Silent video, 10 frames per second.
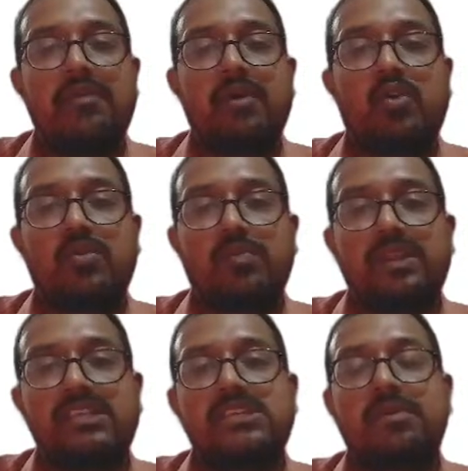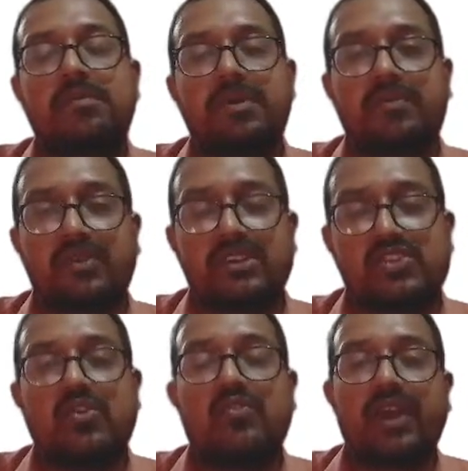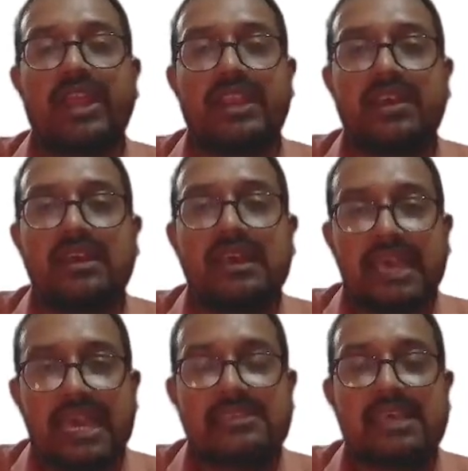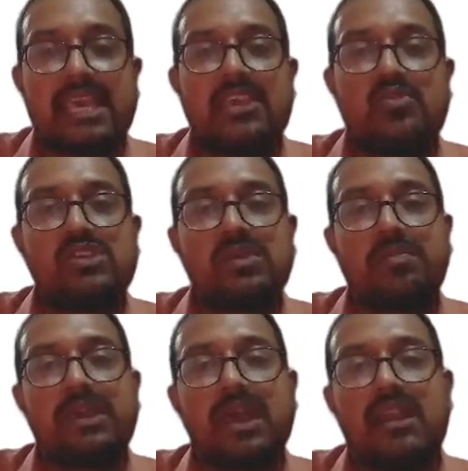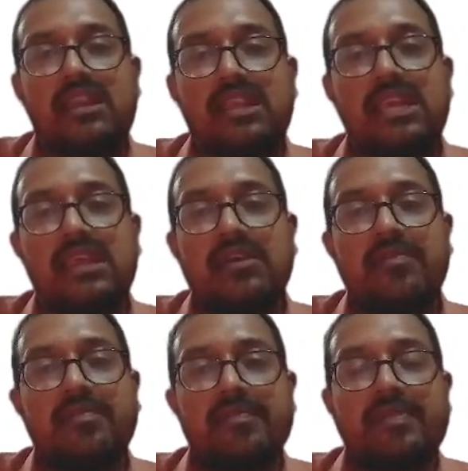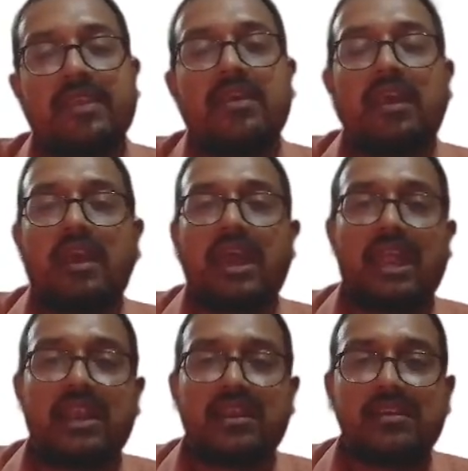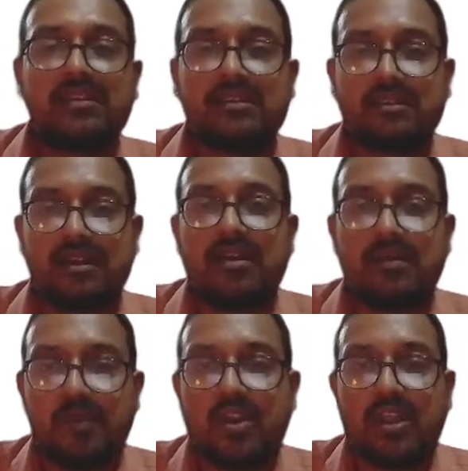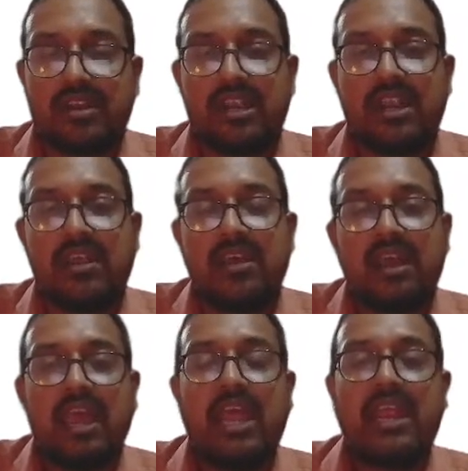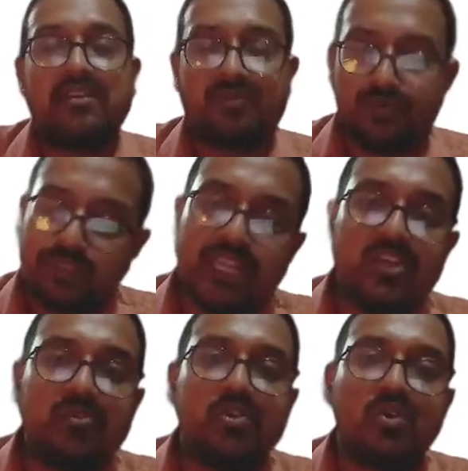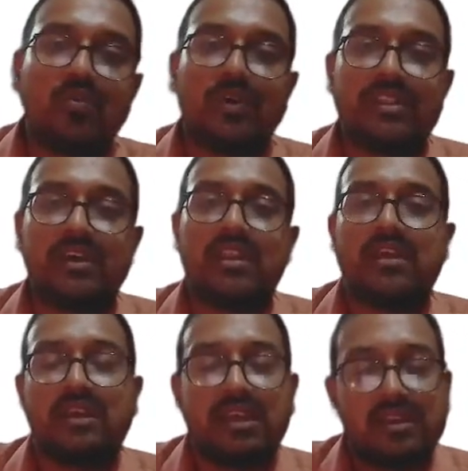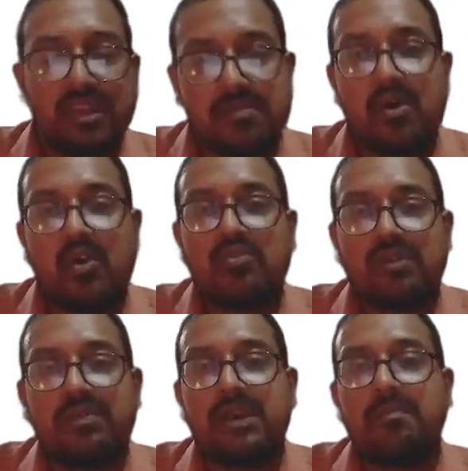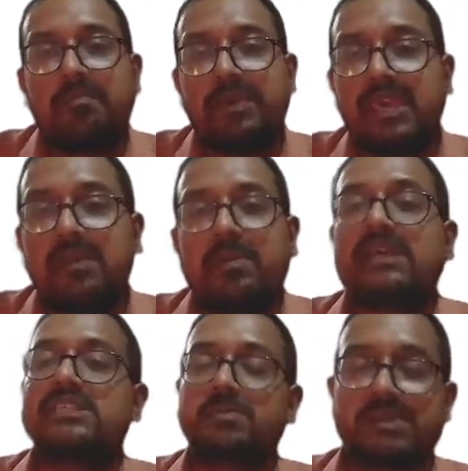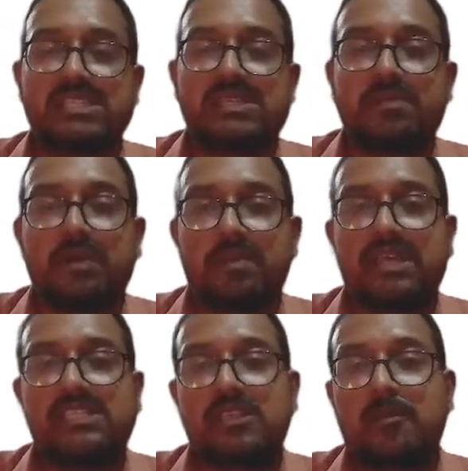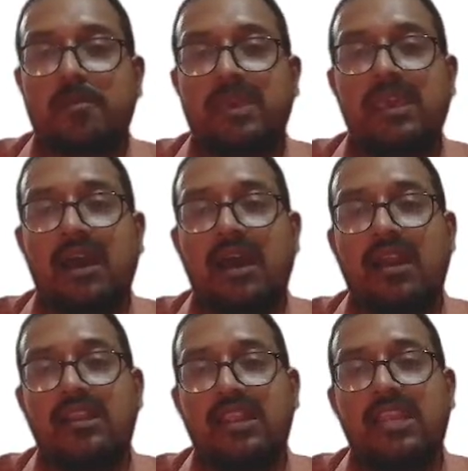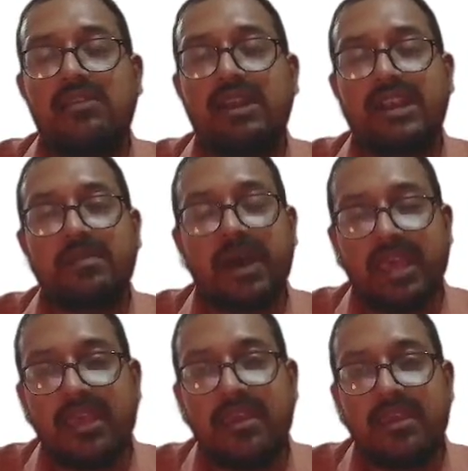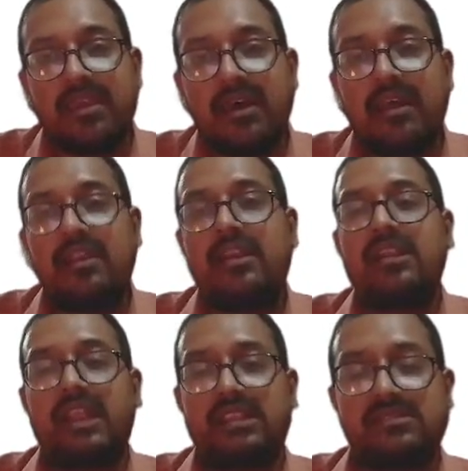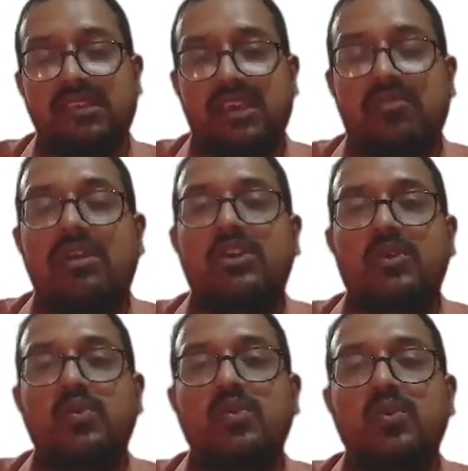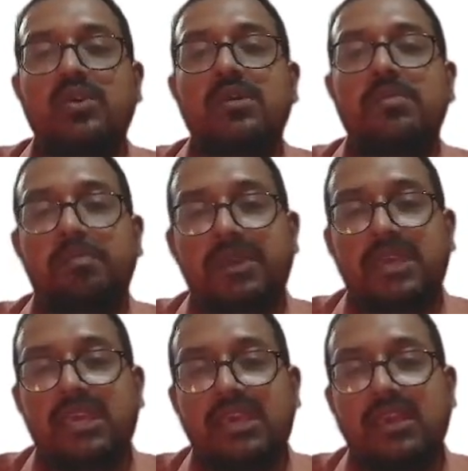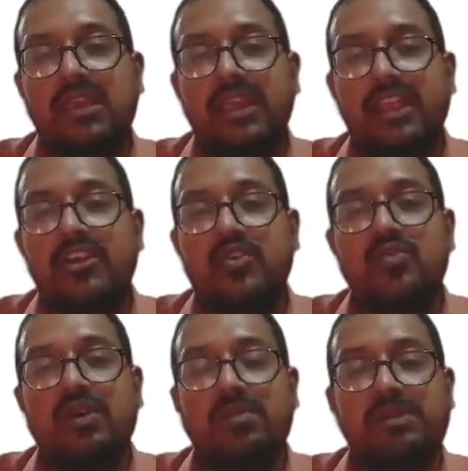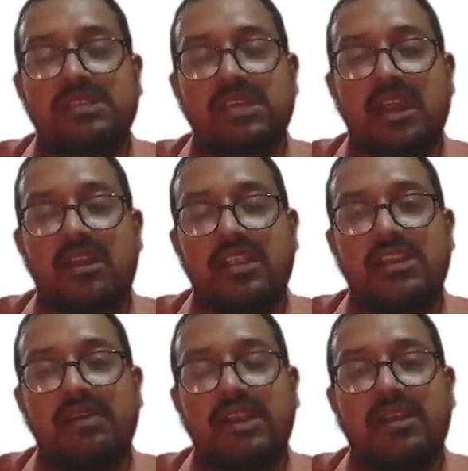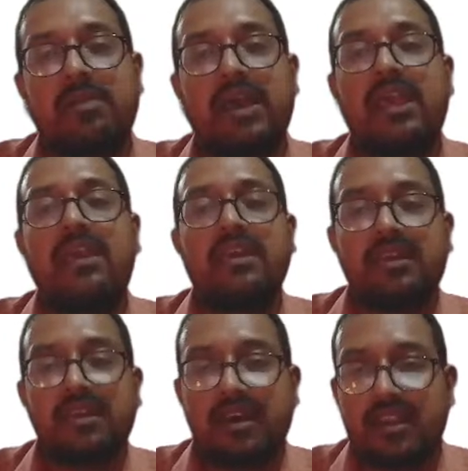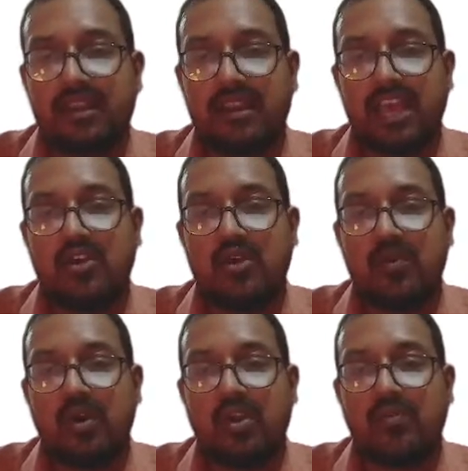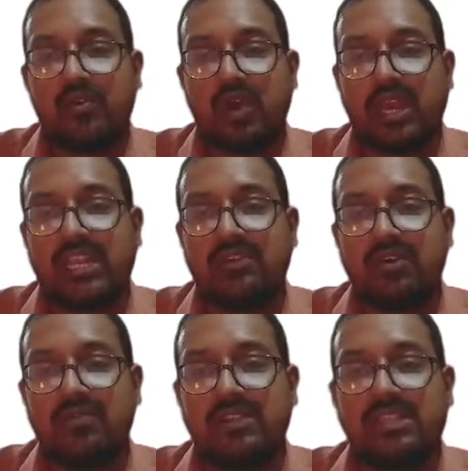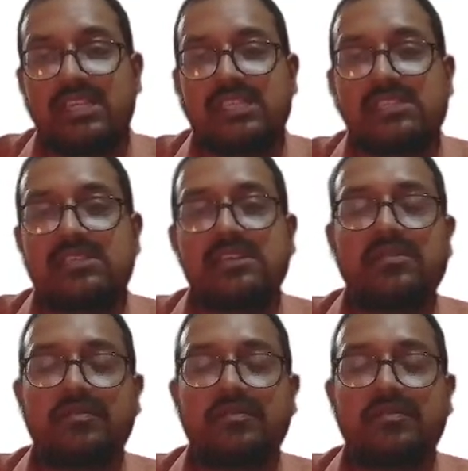amount. Please remember, first you will find SI using PRT and upon 100, and then you will go further. Amount will become P plus principal plus PRT divided by 100, that is equal to P into 1 plus RT divided by 100. I hope all of you agree with this,